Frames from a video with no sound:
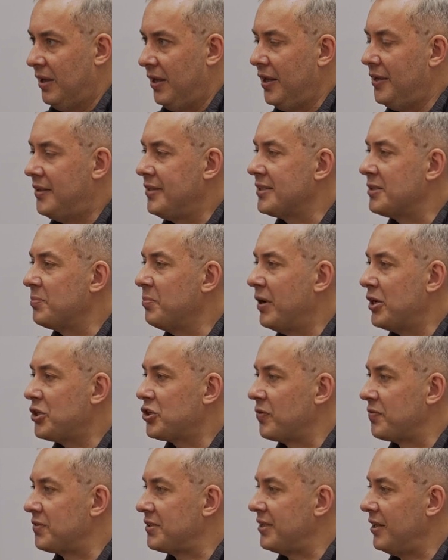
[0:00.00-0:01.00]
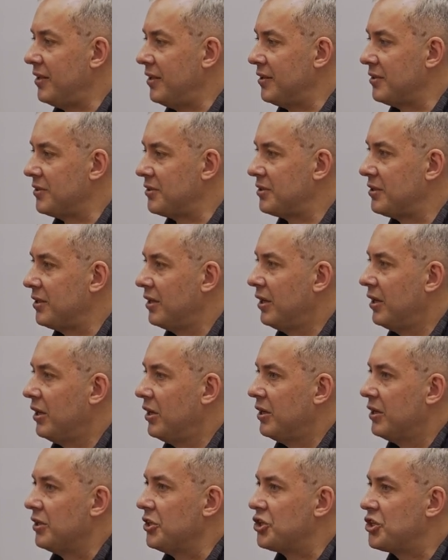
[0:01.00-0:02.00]
it is much of sense
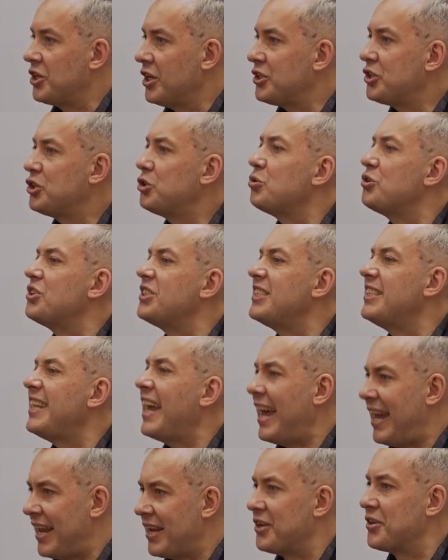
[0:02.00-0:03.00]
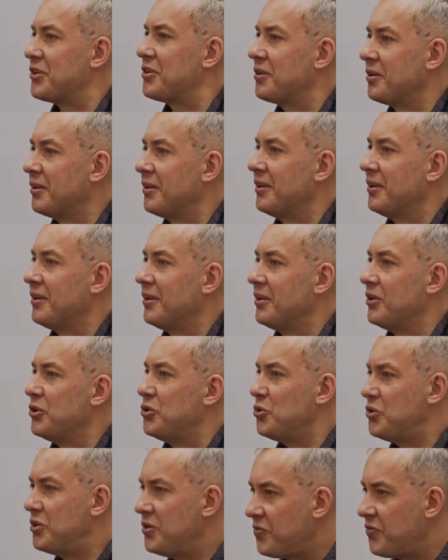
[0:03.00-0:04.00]
just to stand
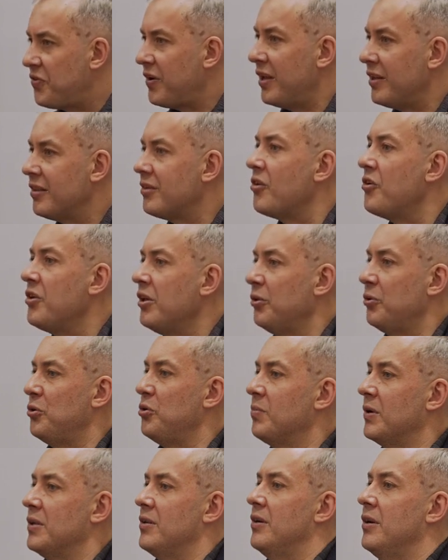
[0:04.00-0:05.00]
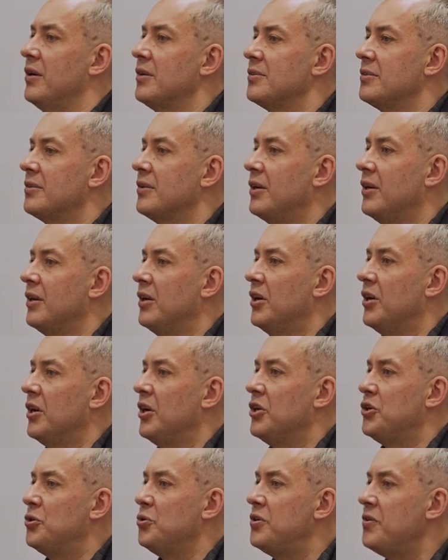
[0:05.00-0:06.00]
to defend real human rights
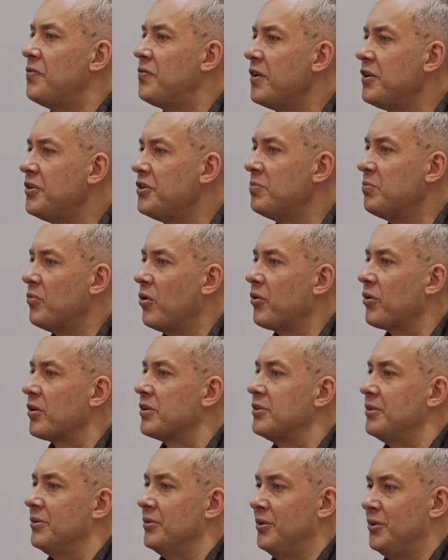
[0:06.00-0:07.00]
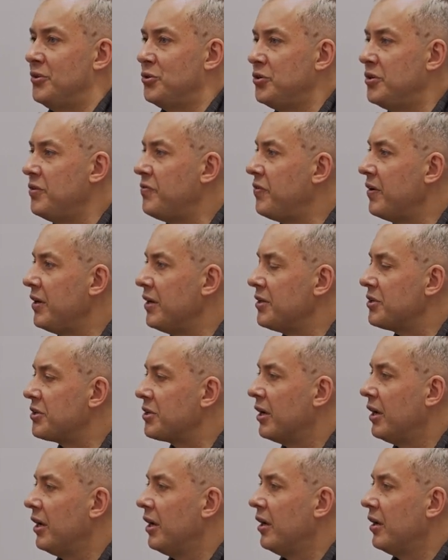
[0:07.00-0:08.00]
to defend democracy, uh, to defend
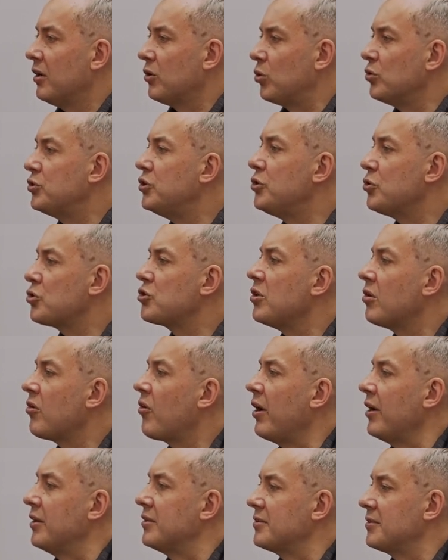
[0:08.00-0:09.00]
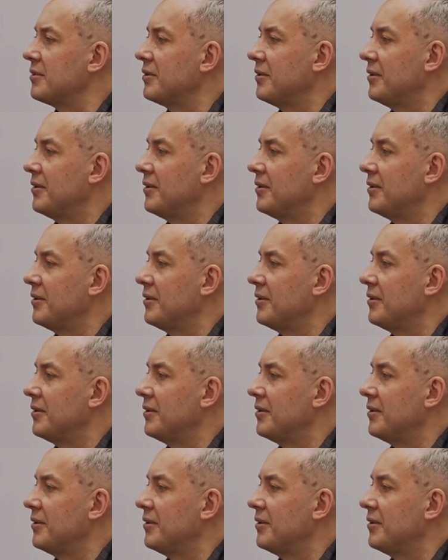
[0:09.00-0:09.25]
constitutional rights.